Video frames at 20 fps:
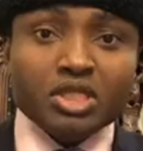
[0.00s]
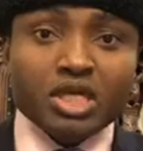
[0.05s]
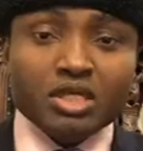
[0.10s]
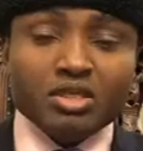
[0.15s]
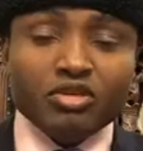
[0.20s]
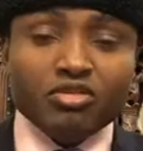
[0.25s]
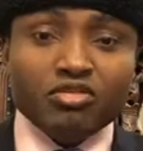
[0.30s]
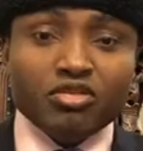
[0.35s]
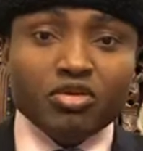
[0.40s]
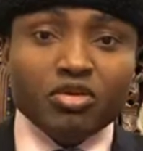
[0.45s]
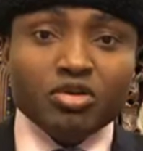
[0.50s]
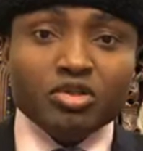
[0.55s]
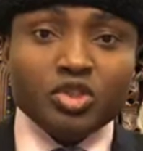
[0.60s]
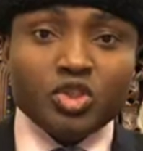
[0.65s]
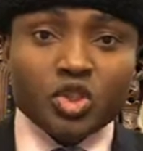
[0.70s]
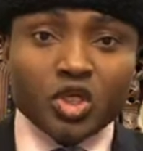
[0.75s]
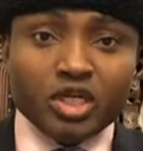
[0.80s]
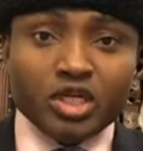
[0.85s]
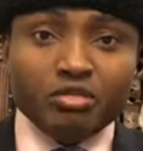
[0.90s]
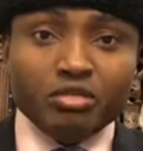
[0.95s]
thank you for
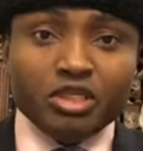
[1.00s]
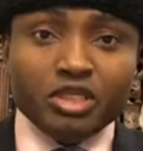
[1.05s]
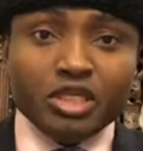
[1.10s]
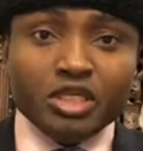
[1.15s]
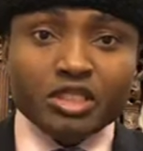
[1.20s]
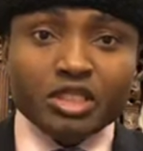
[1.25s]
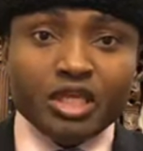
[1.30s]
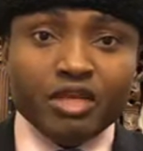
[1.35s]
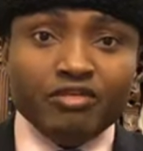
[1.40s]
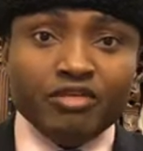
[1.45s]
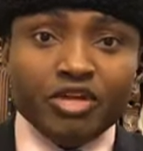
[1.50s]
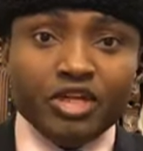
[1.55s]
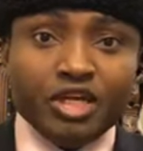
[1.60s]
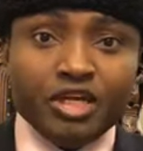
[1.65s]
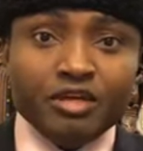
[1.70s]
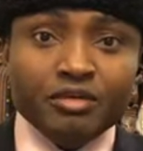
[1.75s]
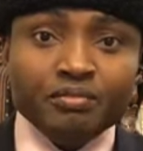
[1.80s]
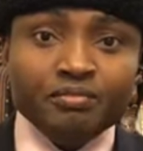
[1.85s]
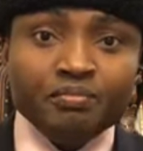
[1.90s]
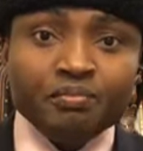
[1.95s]
joining me this
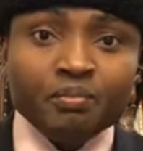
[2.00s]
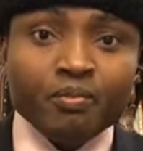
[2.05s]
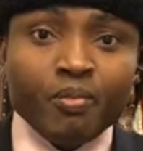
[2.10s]
evening.